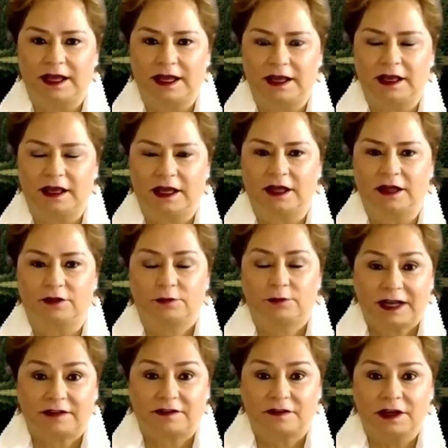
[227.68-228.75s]

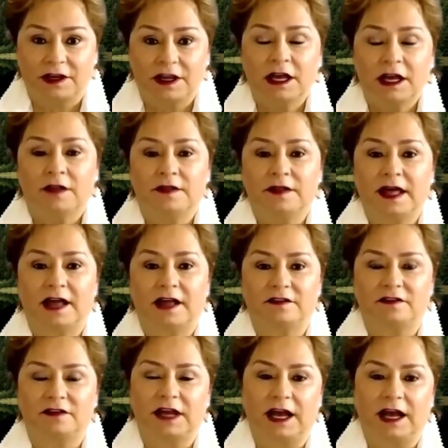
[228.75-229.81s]
threat. Mm-hmm.
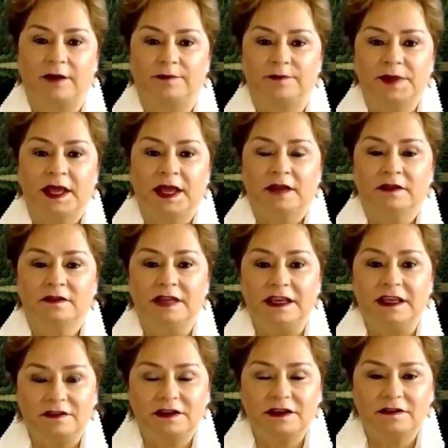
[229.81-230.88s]
That
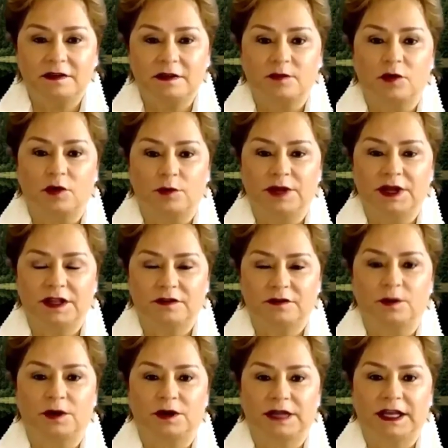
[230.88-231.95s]
this is the moment
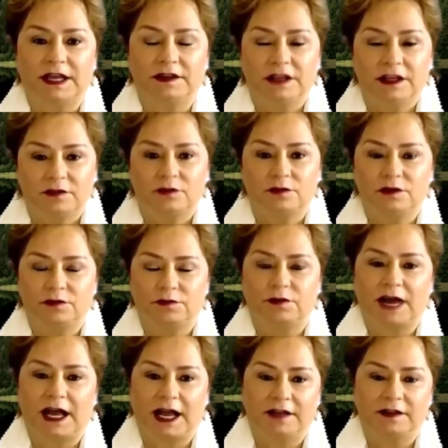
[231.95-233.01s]
where they need to
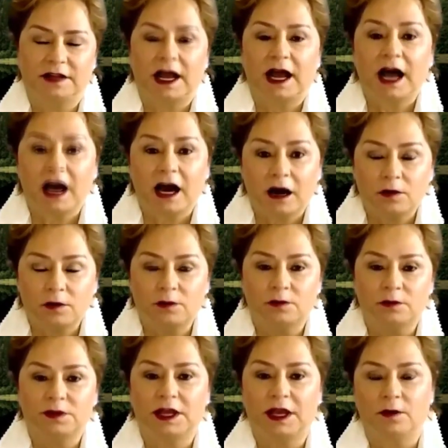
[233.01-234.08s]
define
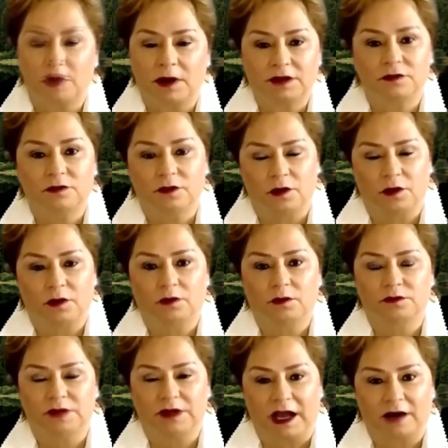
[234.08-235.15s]
how they want to
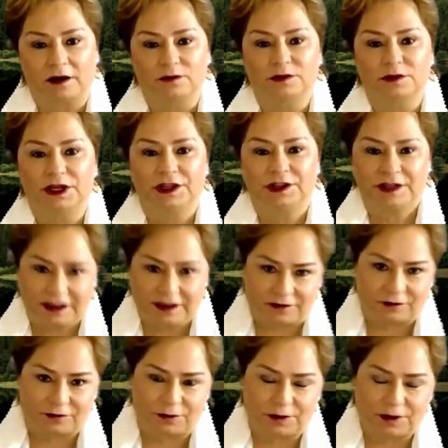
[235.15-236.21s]
go down in
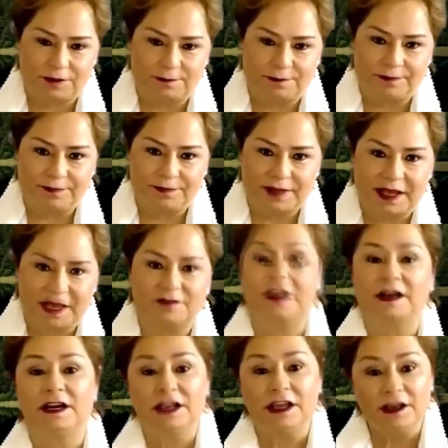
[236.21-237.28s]
history. Mm-hmm. As
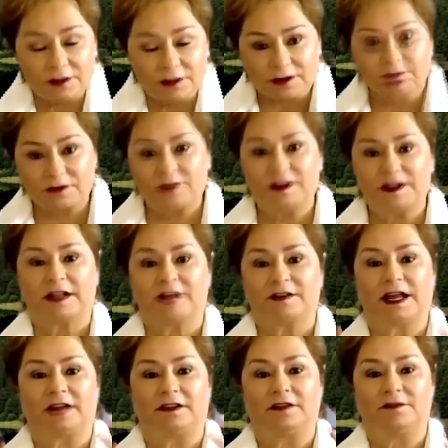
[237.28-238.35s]
the leaders that
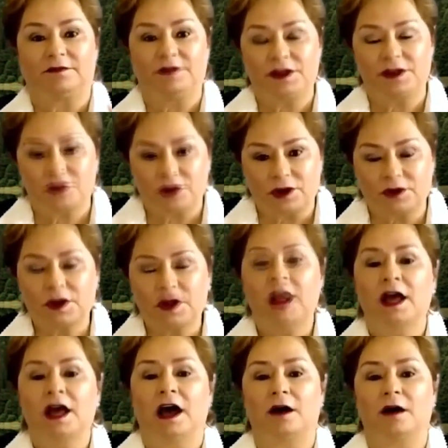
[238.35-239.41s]
had the vision
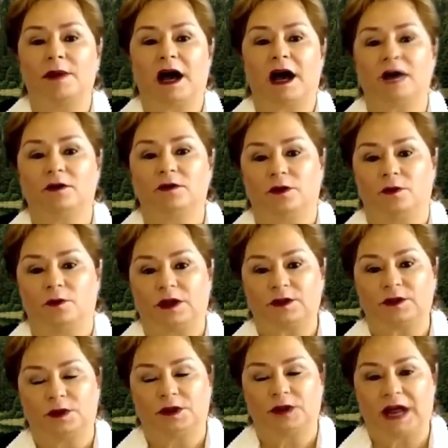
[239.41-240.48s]
about what